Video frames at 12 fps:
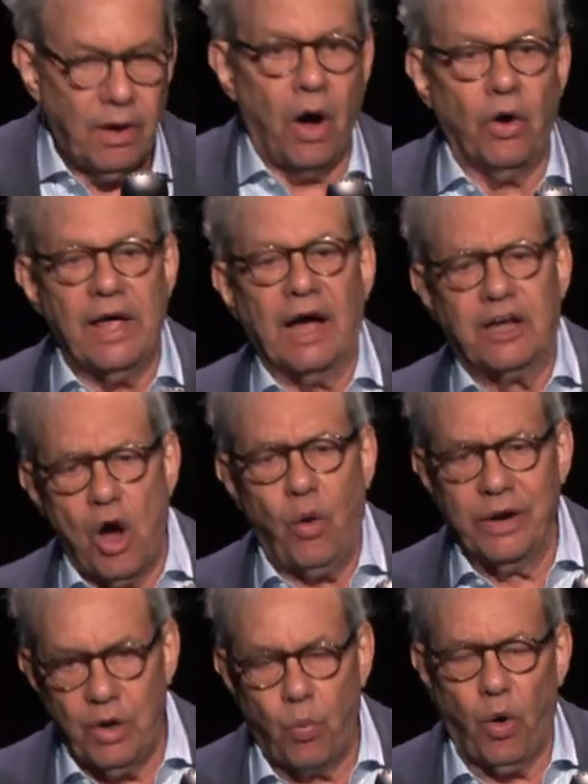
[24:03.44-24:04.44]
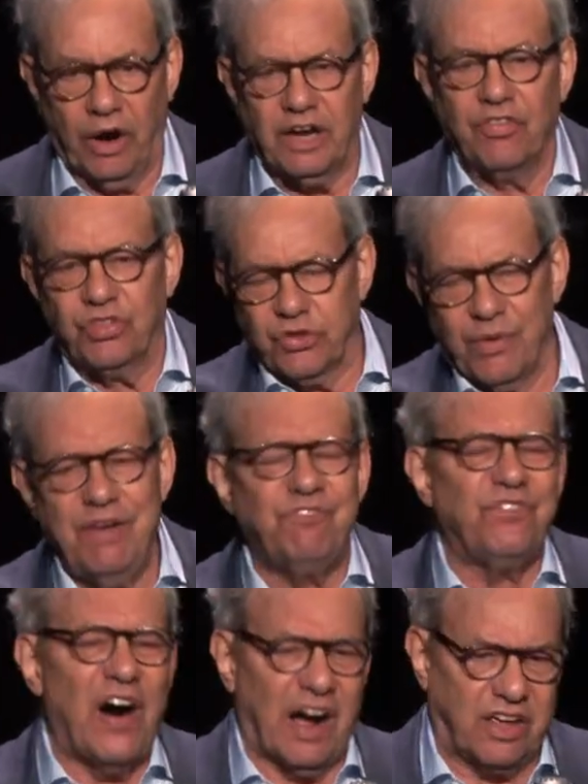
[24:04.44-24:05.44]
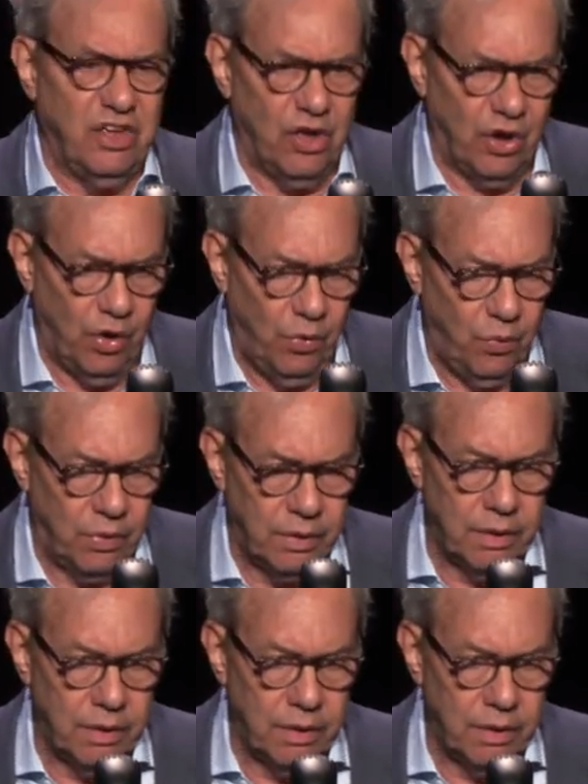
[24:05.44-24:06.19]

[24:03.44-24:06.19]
Oh yeah, going to work at 3, fuck you.